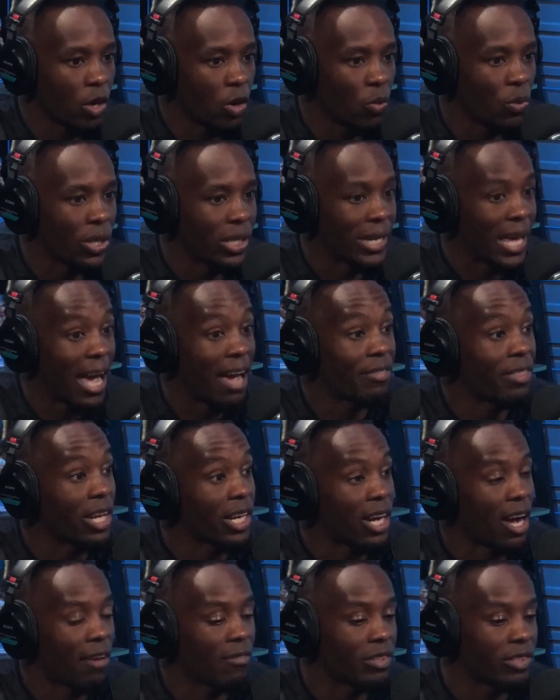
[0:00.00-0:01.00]
we can have that
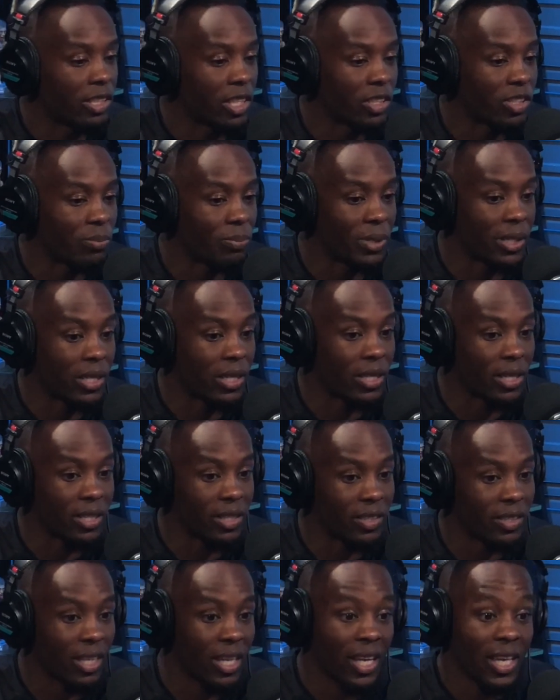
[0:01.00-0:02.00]
conversation
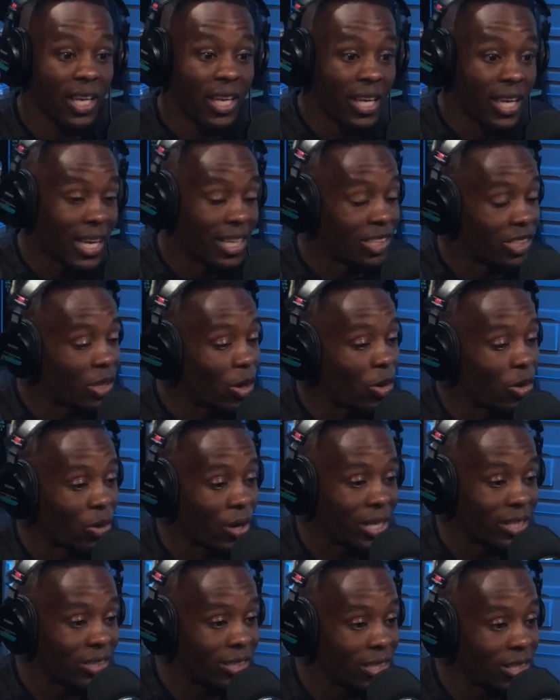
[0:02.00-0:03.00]
because it's so
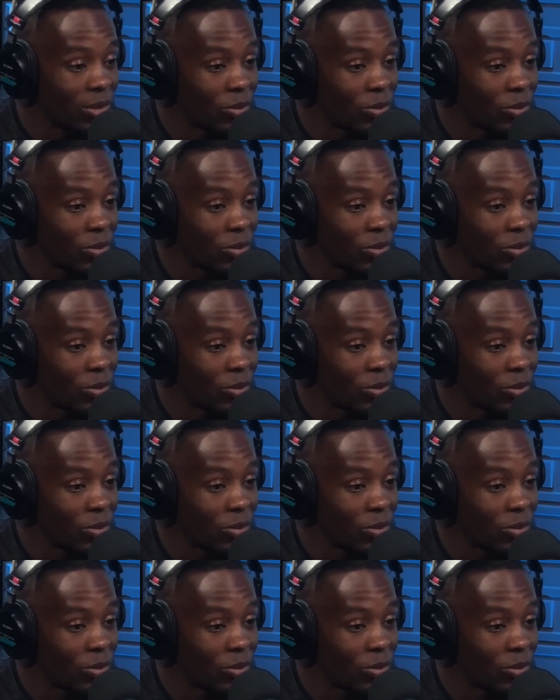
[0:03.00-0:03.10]
crazy.